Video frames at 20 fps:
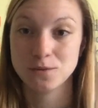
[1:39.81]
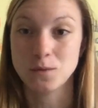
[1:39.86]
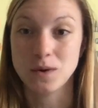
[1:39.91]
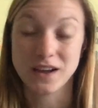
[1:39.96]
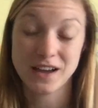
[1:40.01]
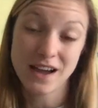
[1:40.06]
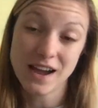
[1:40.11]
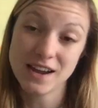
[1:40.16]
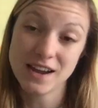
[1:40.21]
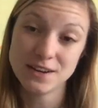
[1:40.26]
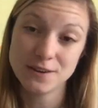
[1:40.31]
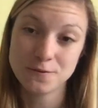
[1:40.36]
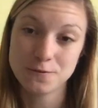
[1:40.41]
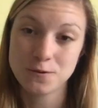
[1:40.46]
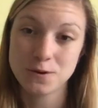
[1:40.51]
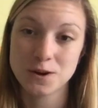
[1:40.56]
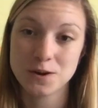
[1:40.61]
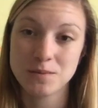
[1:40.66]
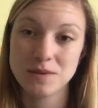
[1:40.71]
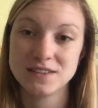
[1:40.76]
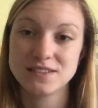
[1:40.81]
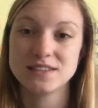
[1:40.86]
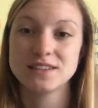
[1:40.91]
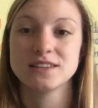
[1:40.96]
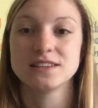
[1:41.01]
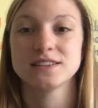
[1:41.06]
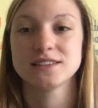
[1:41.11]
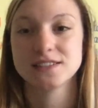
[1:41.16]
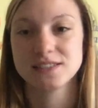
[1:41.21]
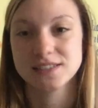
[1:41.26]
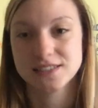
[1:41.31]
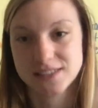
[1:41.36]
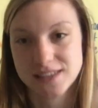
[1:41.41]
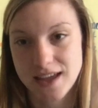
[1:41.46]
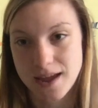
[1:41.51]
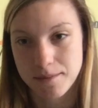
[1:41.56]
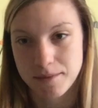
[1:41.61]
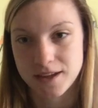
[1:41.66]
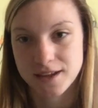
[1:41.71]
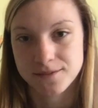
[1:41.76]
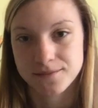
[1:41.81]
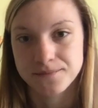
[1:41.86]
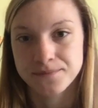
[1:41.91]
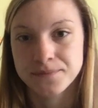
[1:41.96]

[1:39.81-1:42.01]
What kind of worm is it? Slimy.